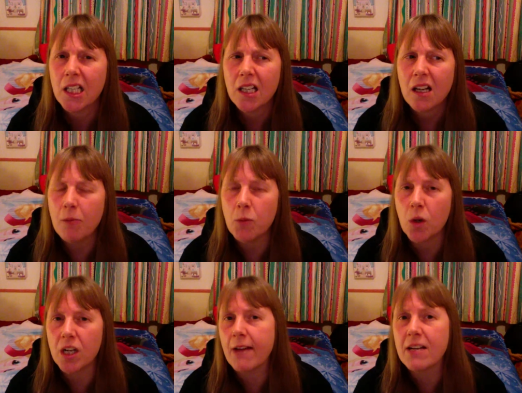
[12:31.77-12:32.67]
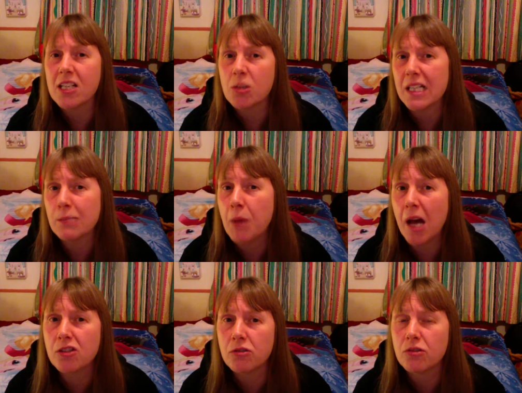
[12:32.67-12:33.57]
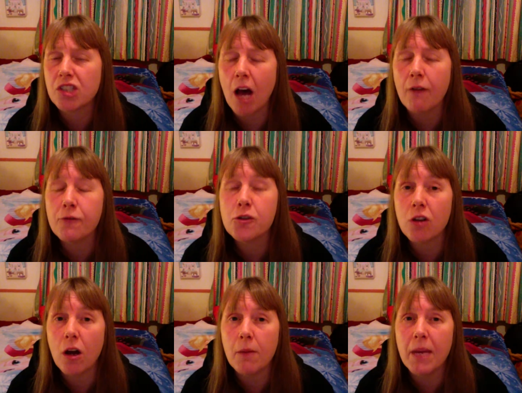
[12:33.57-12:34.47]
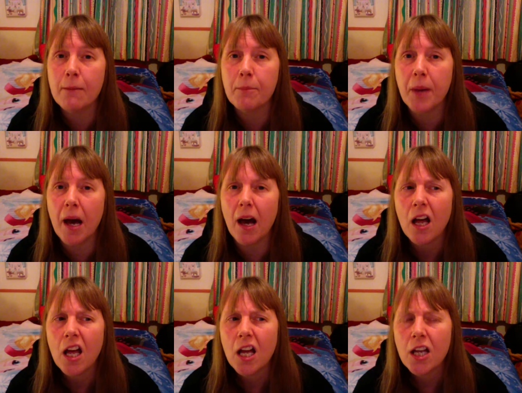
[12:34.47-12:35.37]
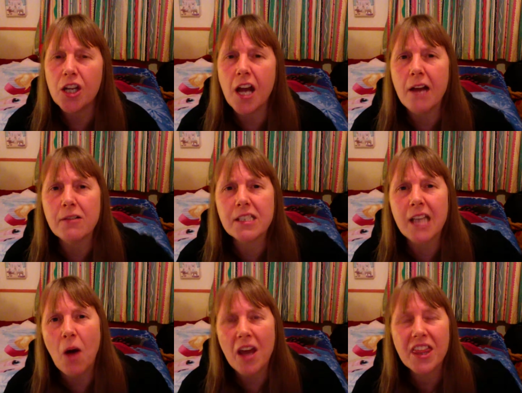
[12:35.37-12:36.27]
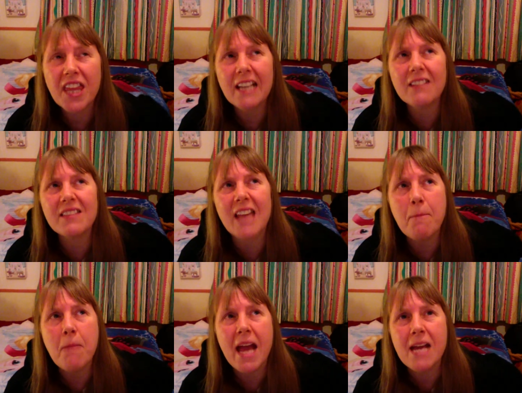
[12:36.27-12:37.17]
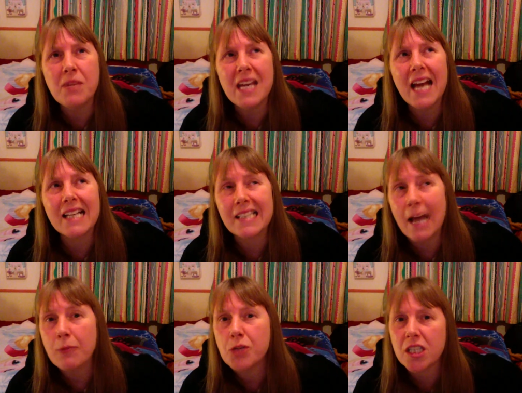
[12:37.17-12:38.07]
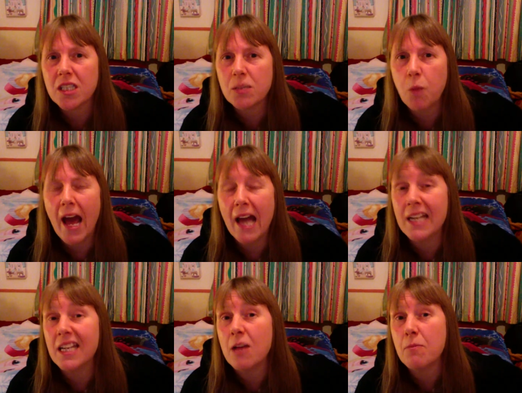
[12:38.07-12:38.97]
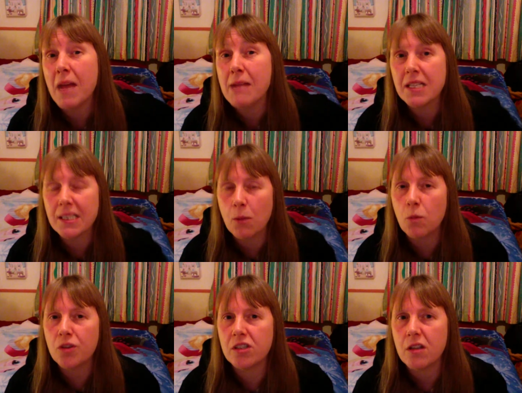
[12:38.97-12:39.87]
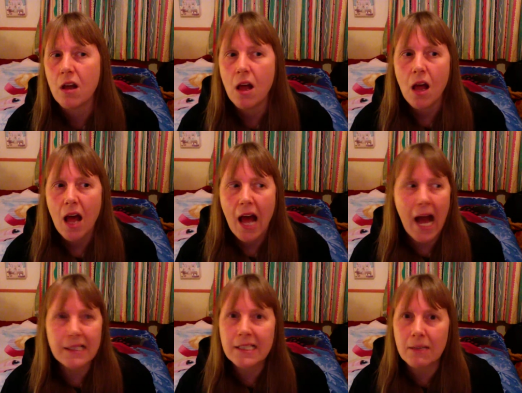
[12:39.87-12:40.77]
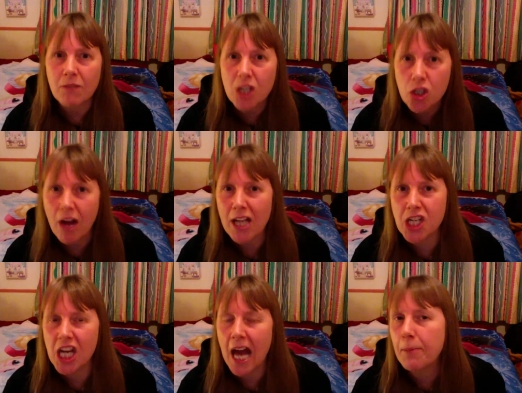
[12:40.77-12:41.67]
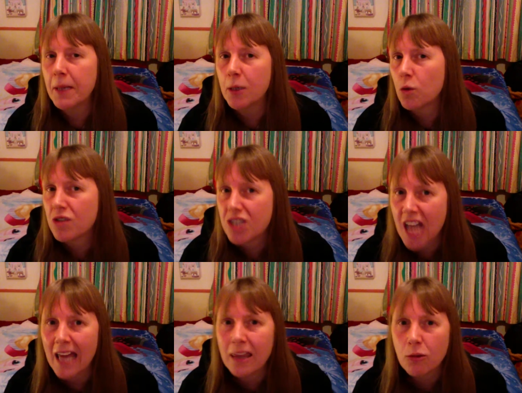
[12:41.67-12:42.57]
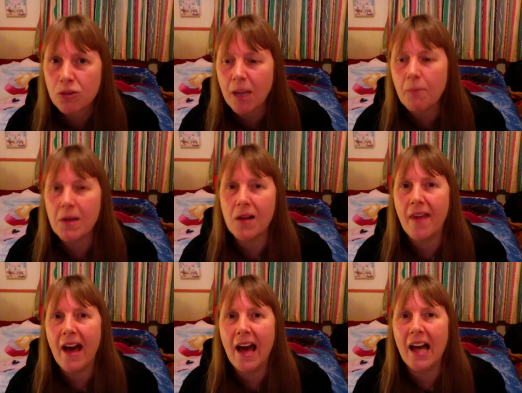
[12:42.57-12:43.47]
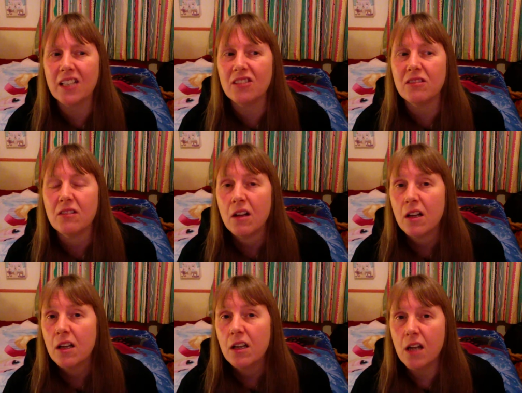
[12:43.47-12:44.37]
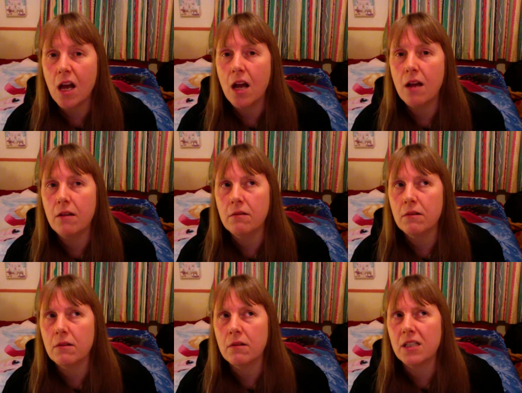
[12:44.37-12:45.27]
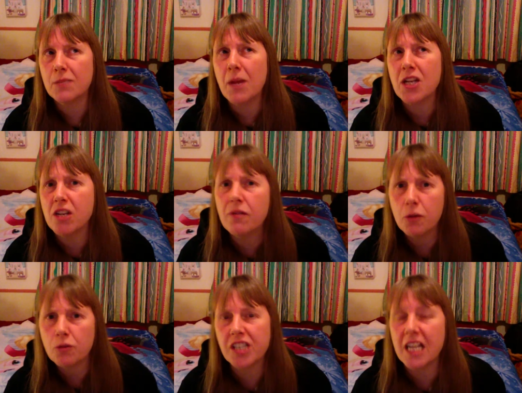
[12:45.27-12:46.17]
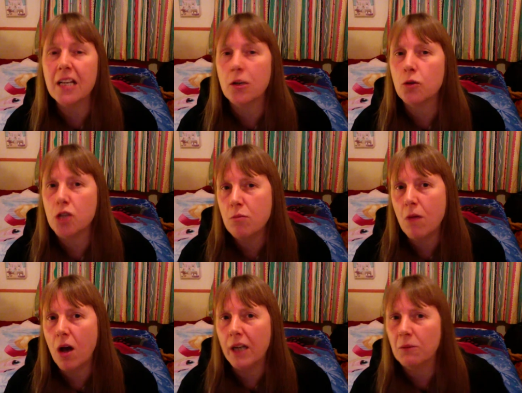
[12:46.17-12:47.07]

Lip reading: I'm not going to go into it. It's personal stuff. Do you know what I mean? But, you know, so I think there may be exceptions where, you know, maybe someone's had something tragic happen or death or something like that. And, you know, especially if you're single, you might